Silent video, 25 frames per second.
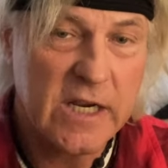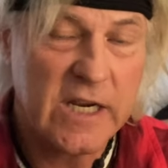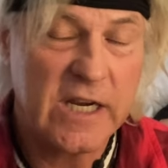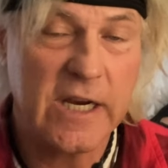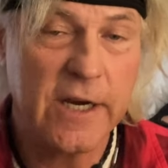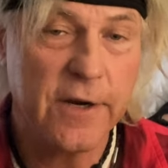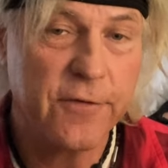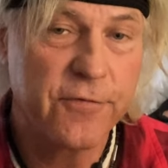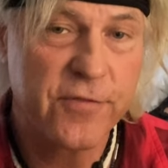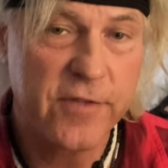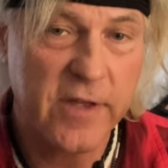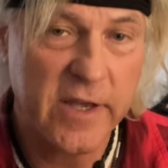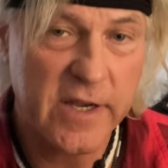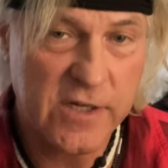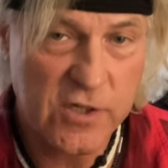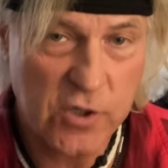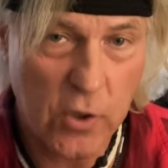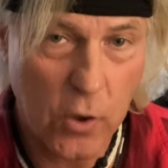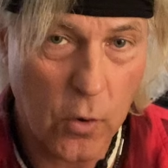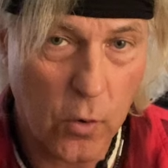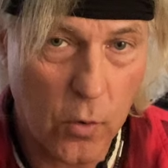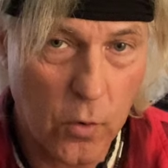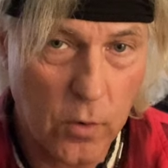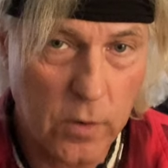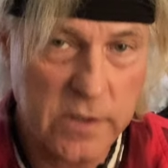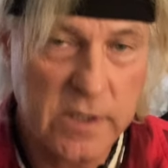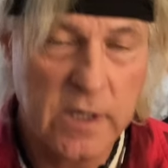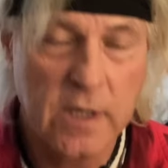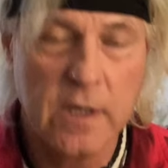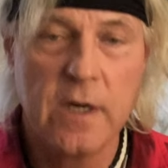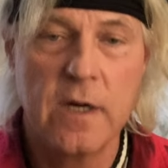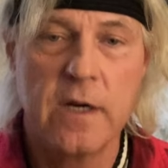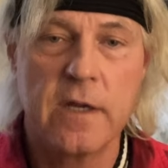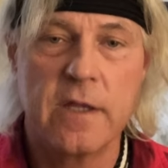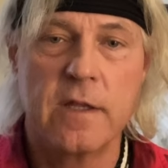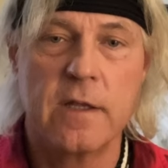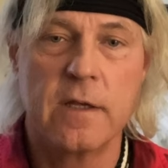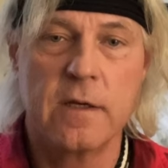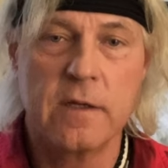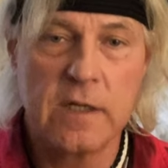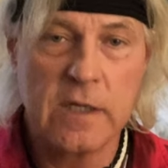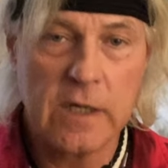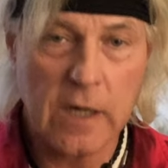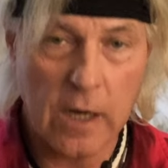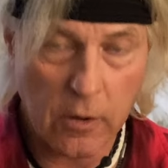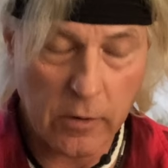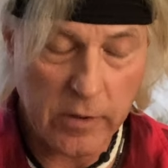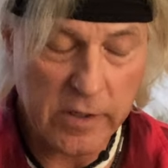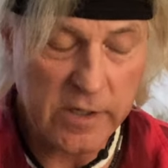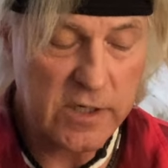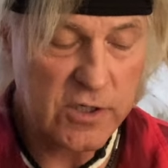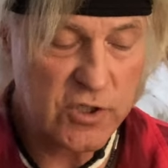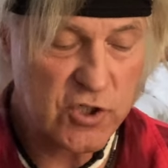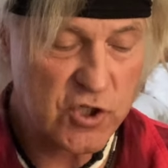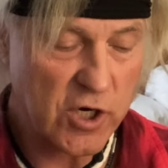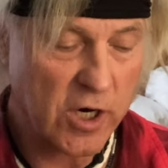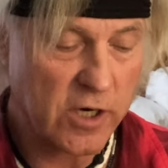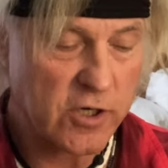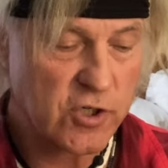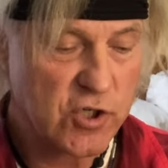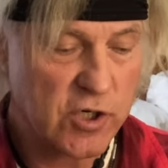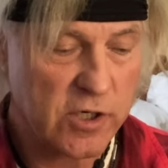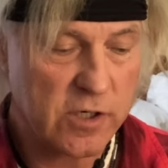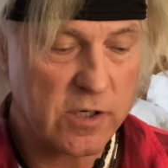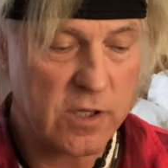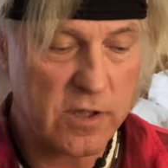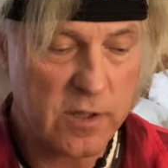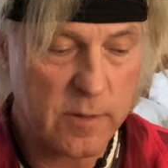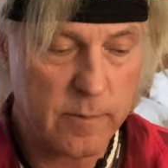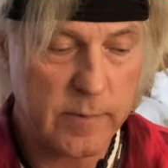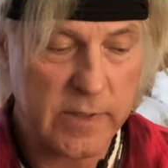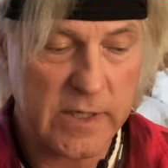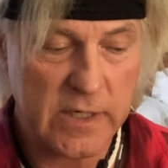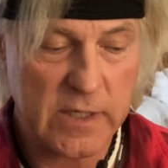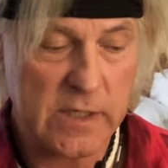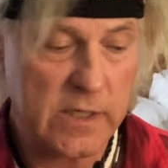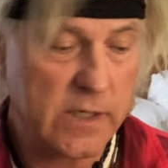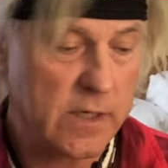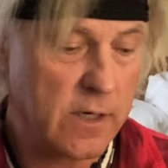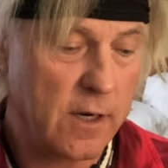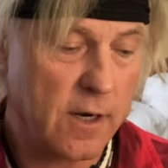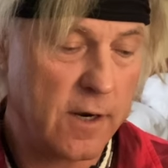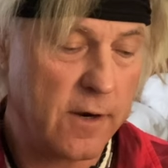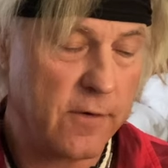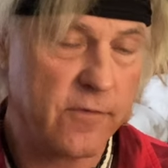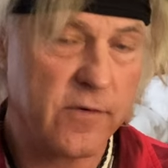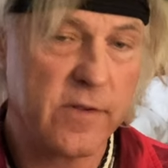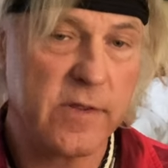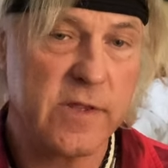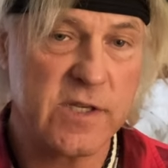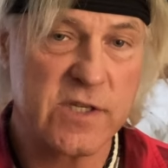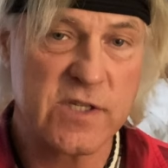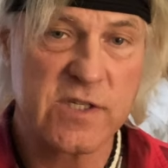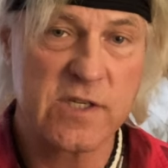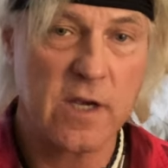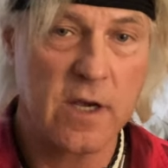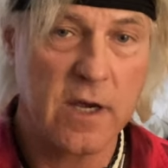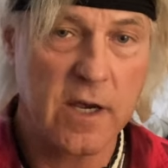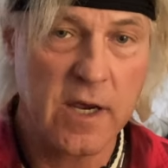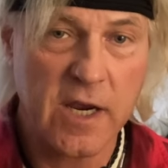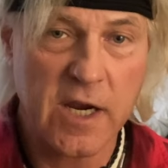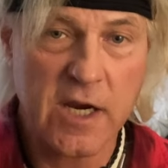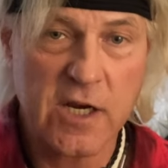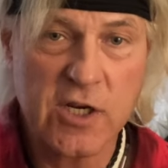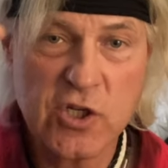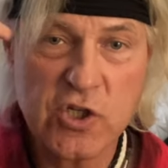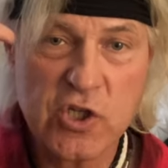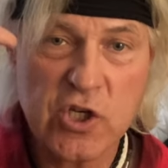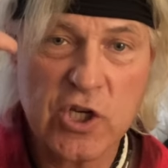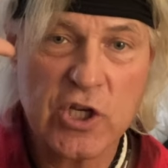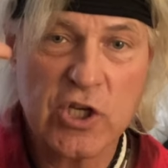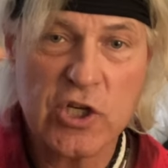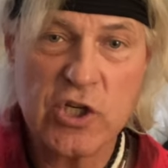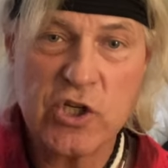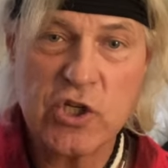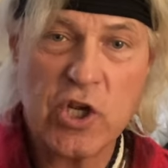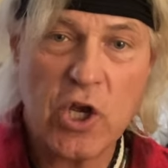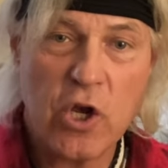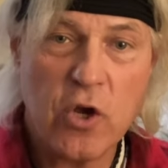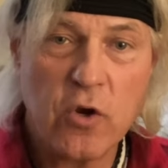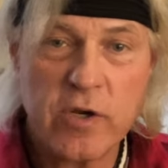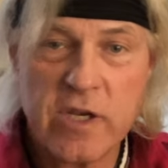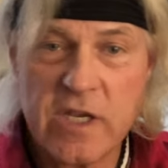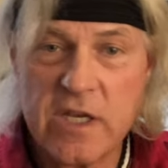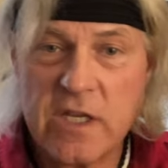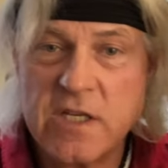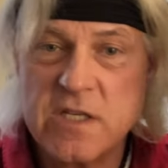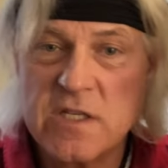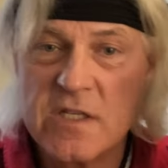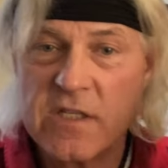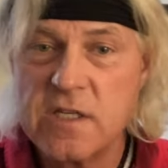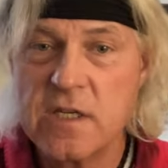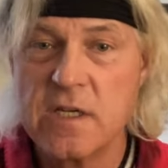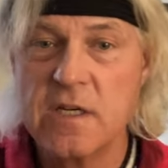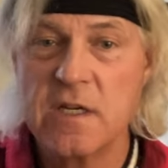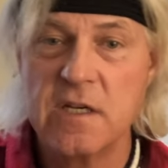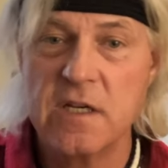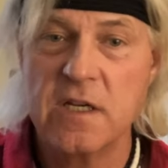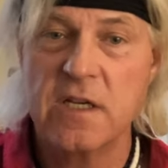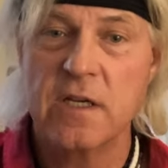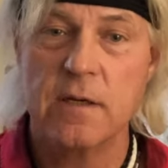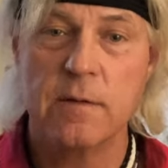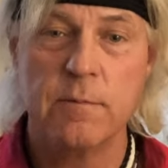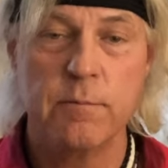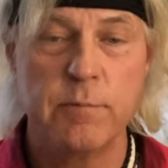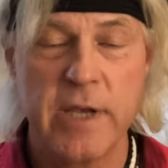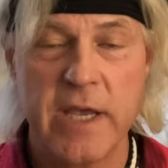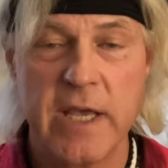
If they told, you know, in conjunction the meaning of the signs, tokens, and